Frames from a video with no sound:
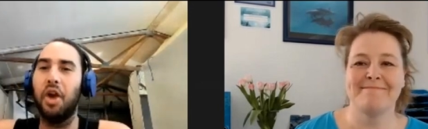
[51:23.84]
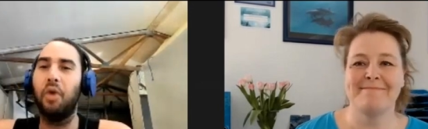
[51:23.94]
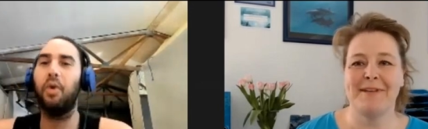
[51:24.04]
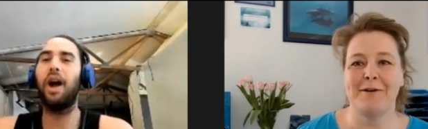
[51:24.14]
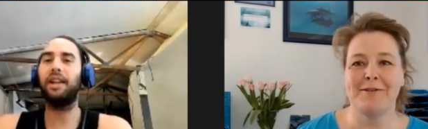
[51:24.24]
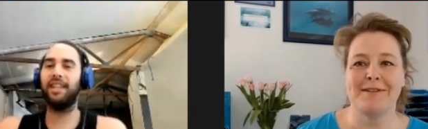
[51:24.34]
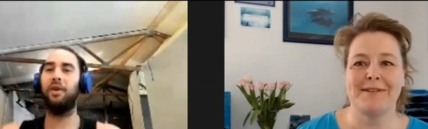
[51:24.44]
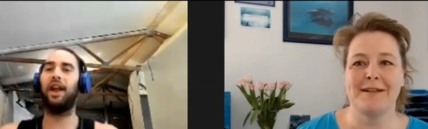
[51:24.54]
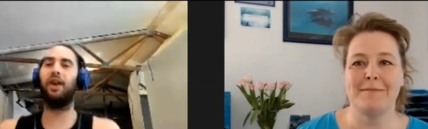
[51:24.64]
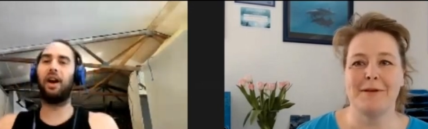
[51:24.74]
Speaker 1: Well, I'll tell you what.
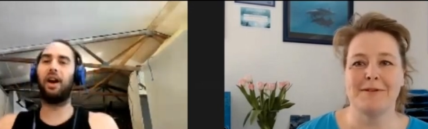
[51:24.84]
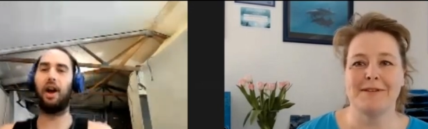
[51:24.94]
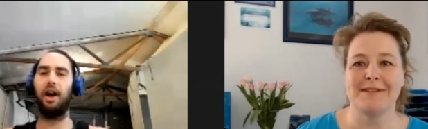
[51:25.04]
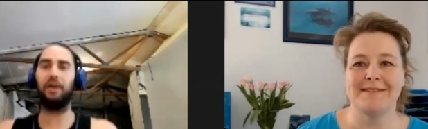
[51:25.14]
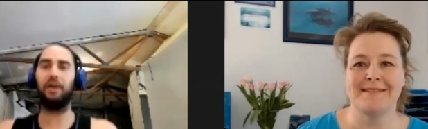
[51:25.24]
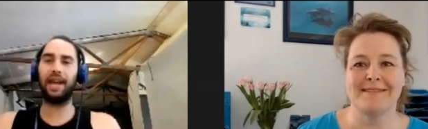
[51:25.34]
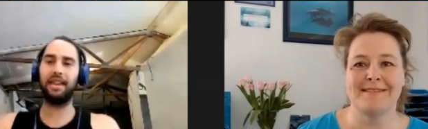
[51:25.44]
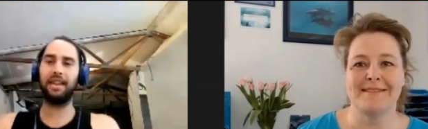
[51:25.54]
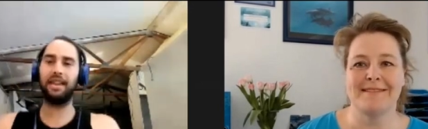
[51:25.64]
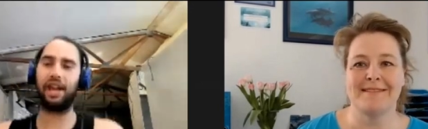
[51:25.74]
I'll, I'll, answer
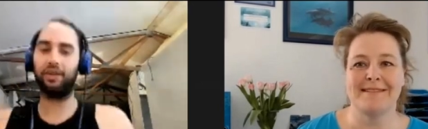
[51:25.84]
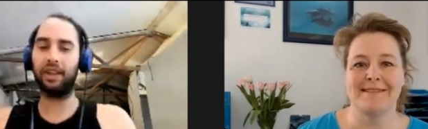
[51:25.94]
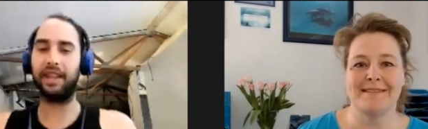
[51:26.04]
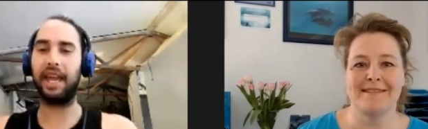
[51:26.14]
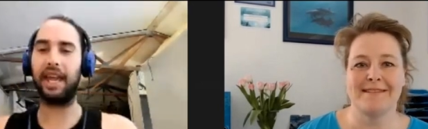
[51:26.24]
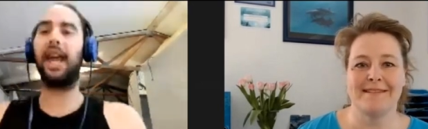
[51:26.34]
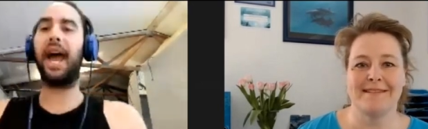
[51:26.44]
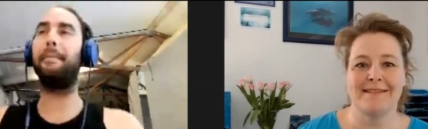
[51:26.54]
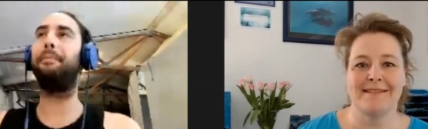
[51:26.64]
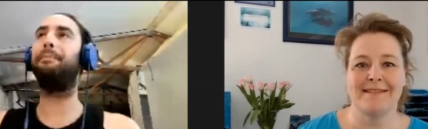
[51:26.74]
generally then.
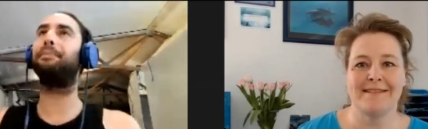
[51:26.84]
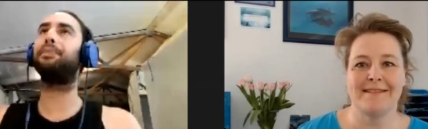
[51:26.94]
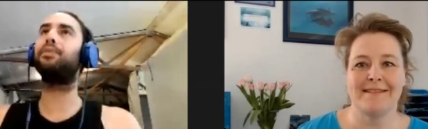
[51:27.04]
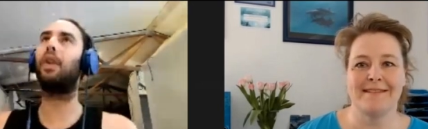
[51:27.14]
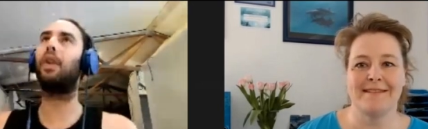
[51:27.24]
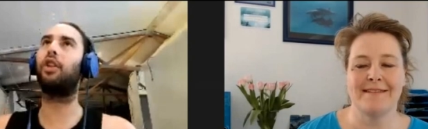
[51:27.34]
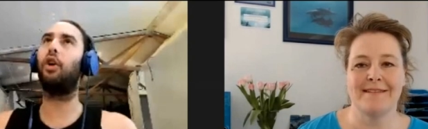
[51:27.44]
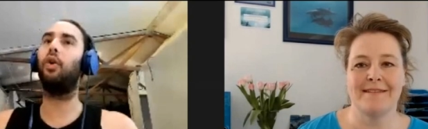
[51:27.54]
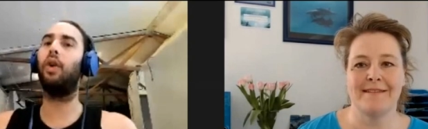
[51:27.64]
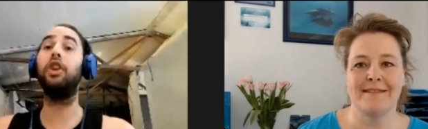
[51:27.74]
Um, so
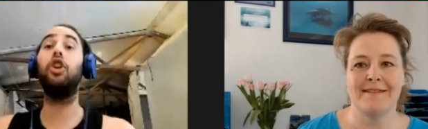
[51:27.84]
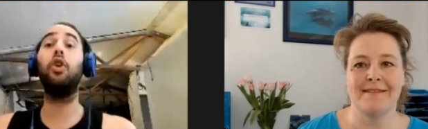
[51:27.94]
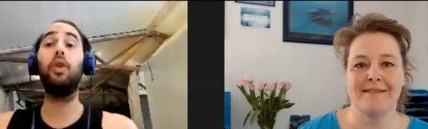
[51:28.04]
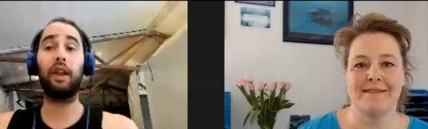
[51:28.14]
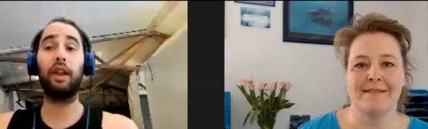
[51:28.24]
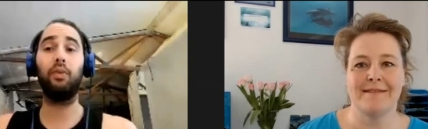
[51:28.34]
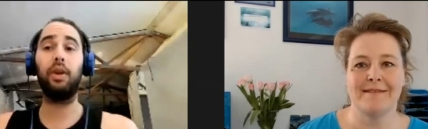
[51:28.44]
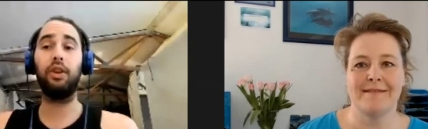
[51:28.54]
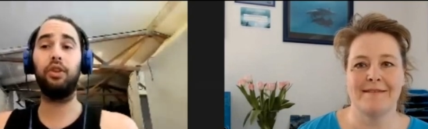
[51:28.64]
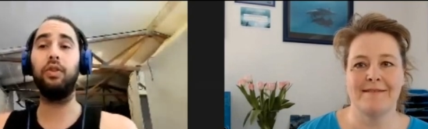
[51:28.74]
you know, actually,
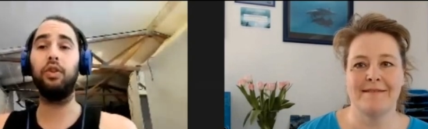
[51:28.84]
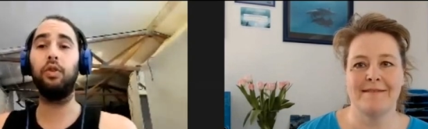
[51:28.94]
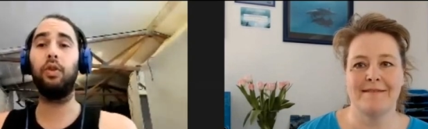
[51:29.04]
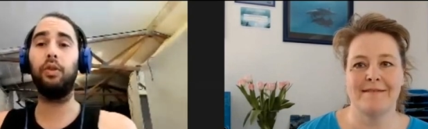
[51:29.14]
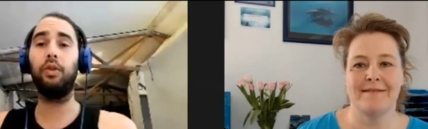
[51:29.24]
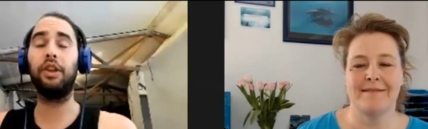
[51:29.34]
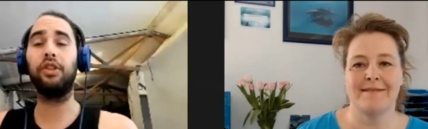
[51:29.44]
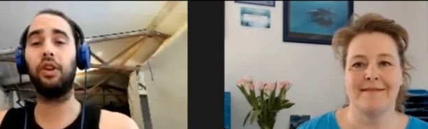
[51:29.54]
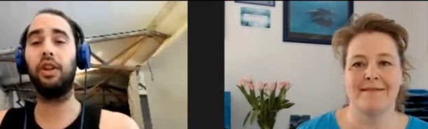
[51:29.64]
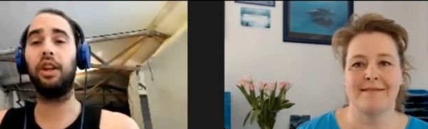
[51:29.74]
you you you mentioned
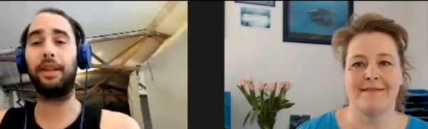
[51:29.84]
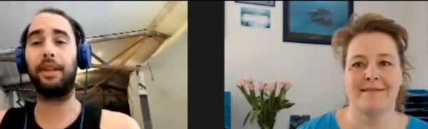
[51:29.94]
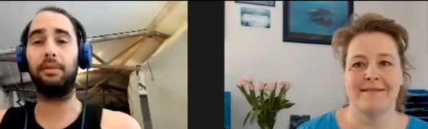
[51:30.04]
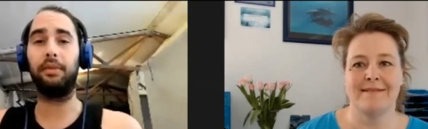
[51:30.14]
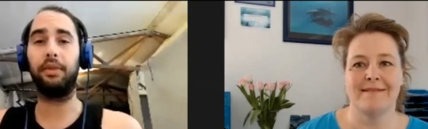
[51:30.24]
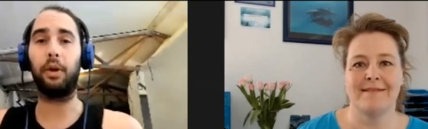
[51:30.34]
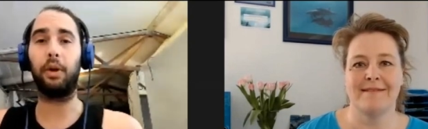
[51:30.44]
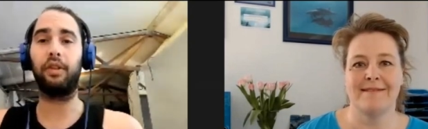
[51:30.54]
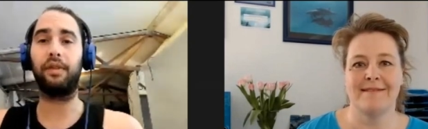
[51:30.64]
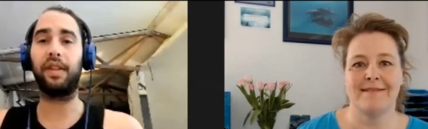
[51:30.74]
earlier about the the
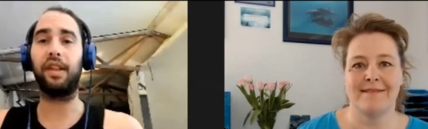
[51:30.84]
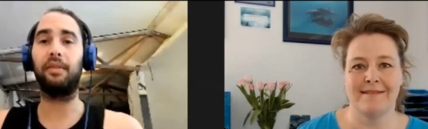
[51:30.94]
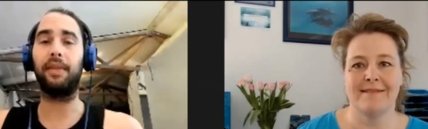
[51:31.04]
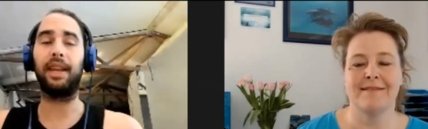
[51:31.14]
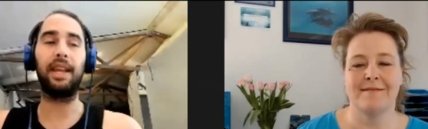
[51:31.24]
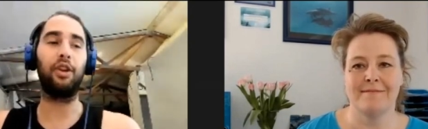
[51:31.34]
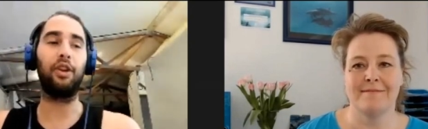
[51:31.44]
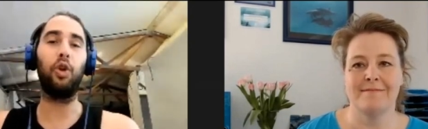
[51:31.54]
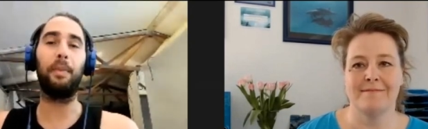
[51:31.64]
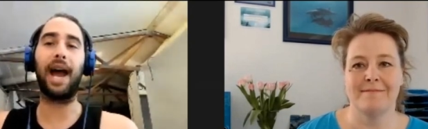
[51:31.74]
Molchanov system. Like, is it all
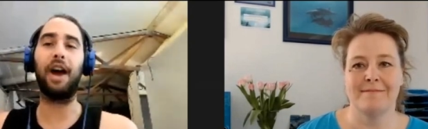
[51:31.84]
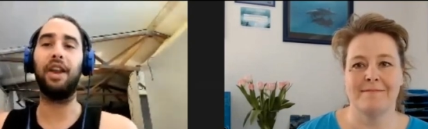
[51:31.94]
about